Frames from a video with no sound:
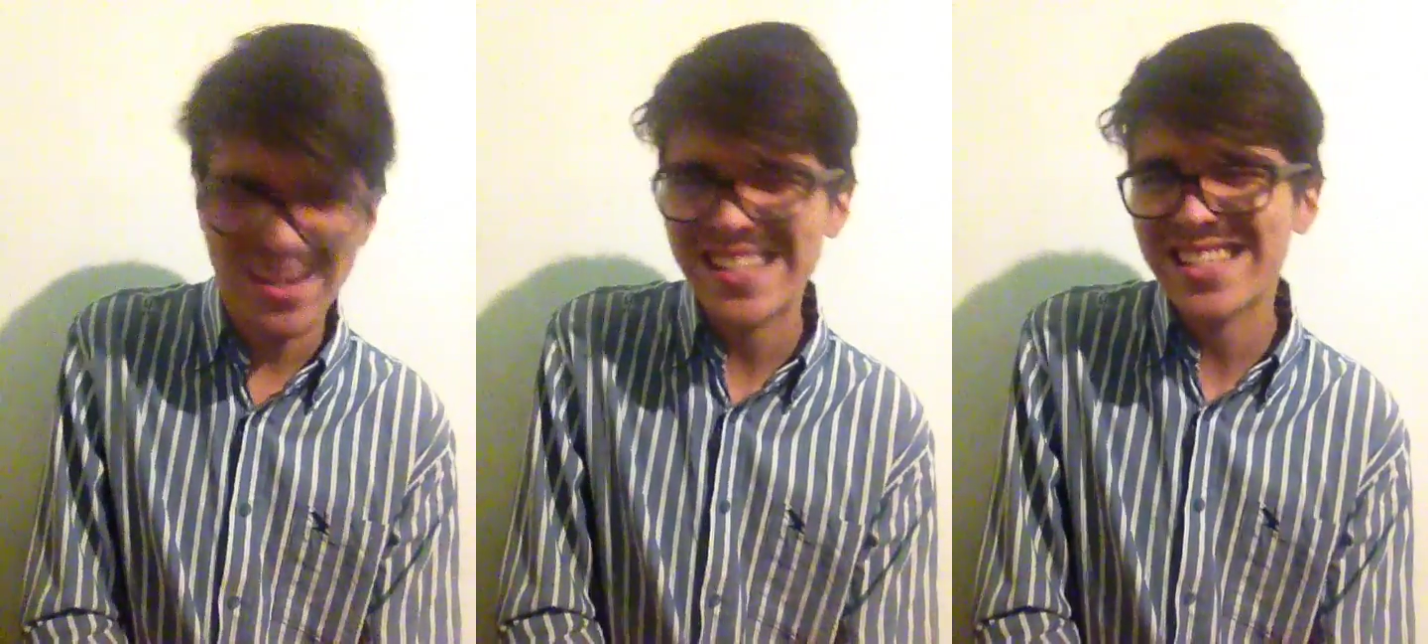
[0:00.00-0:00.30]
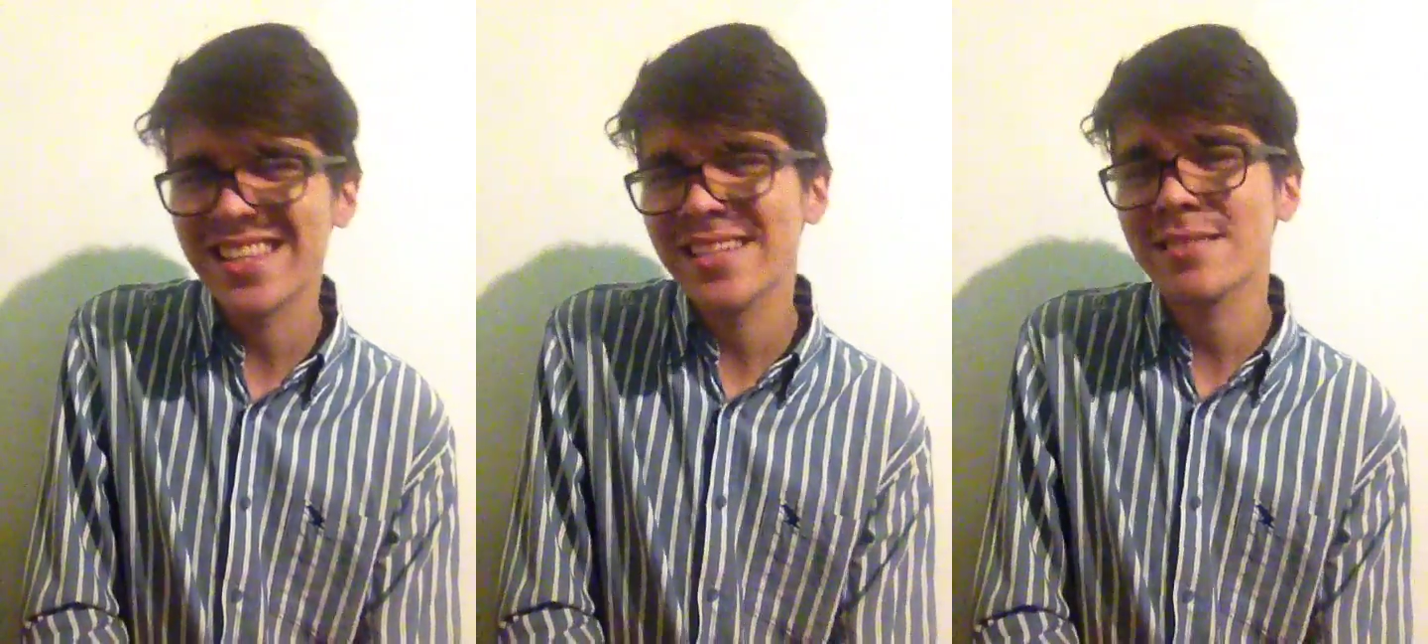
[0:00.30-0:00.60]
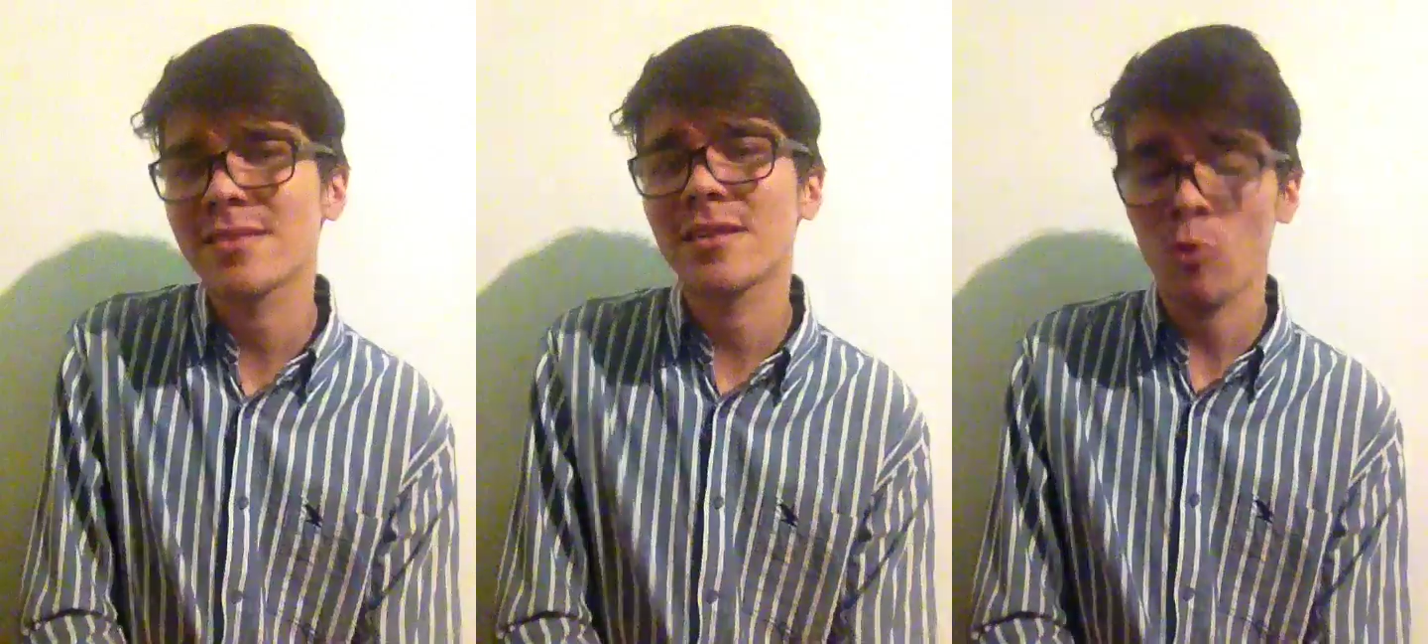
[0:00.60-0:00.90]
at
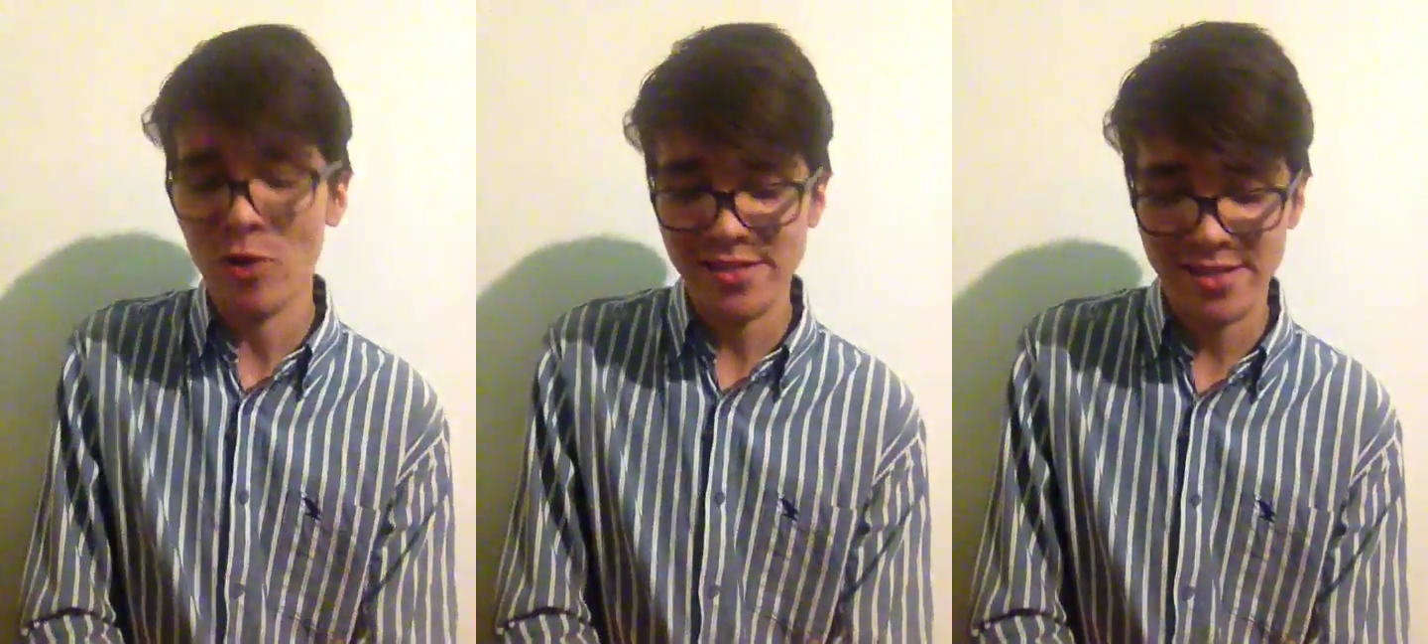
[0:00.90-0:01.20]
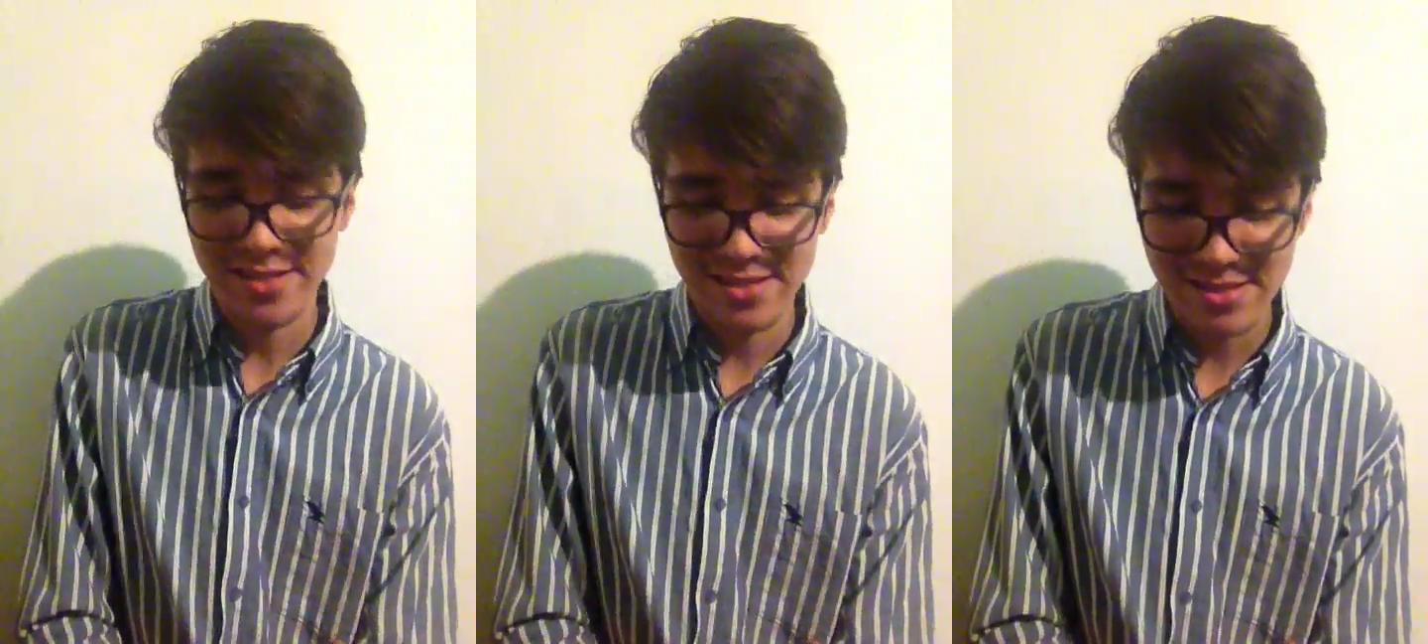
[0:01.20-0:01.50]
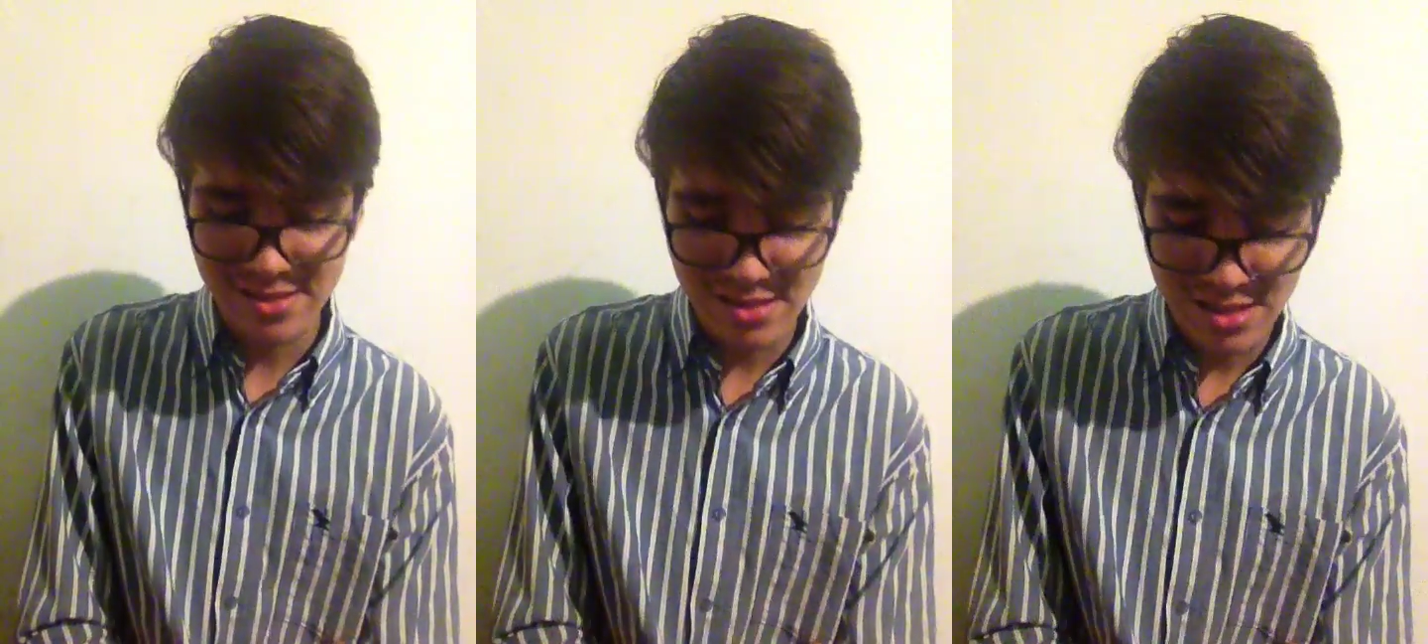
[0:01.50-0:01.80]
least
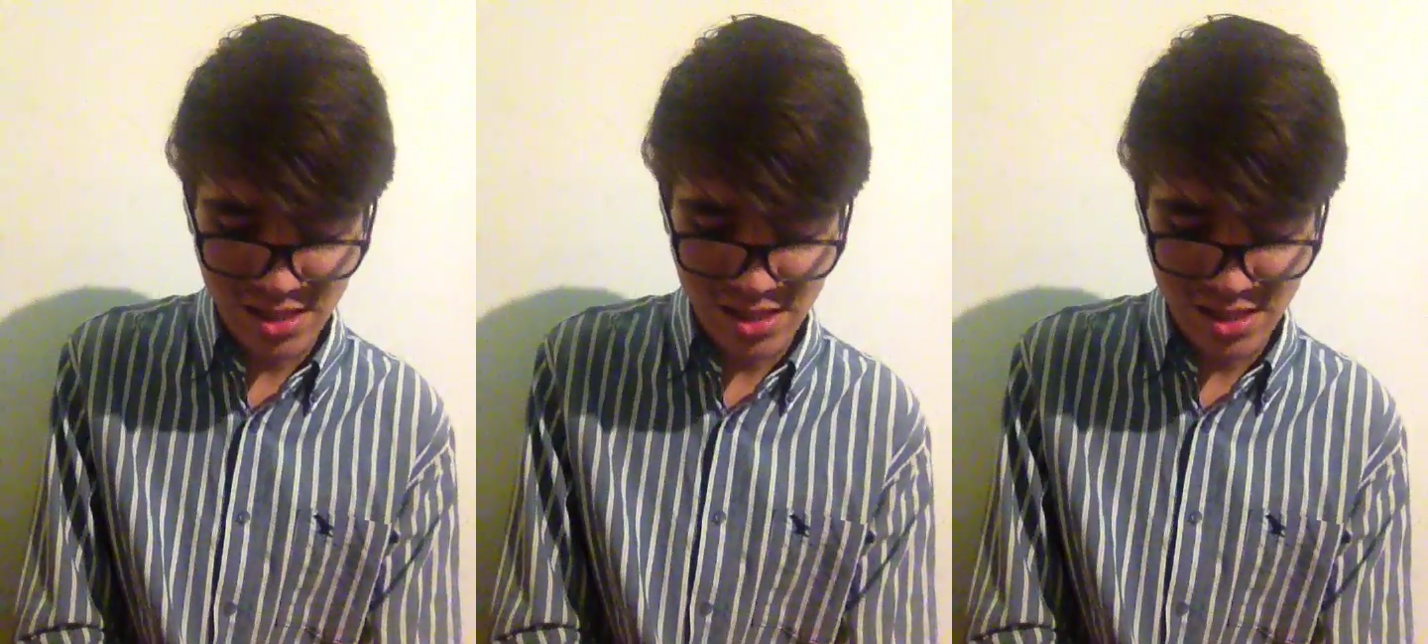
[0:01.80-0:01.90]
acquaintances